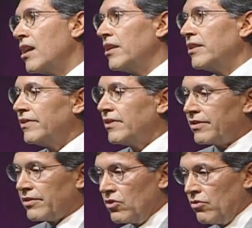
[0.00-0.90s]
Gandhi
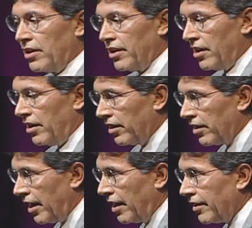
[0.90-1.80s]
says, Quit eating
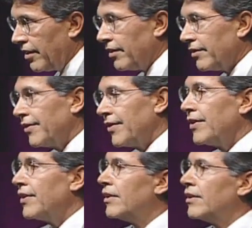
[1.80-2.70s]
candy.
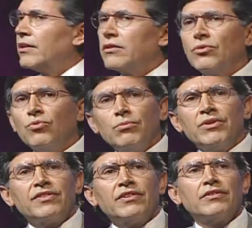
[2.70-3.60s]
And the
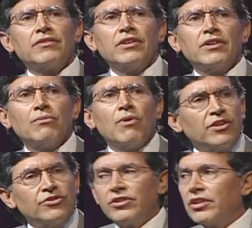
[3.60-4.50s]
woman says,
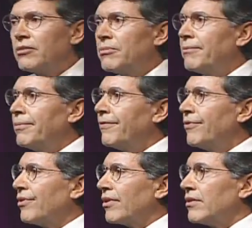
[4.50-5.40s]
Why didn't you tell him that
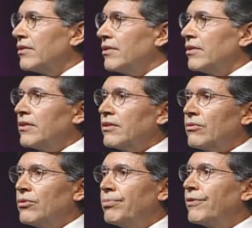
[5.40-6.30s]
before?
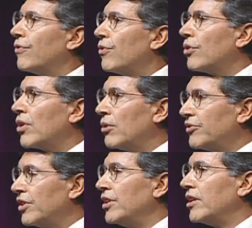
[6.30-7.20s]
Well, before I
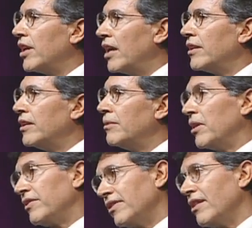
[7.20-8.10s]
was eating candy
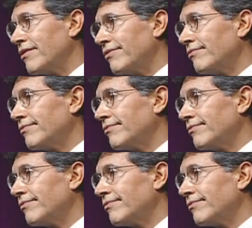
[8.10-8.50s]
myself.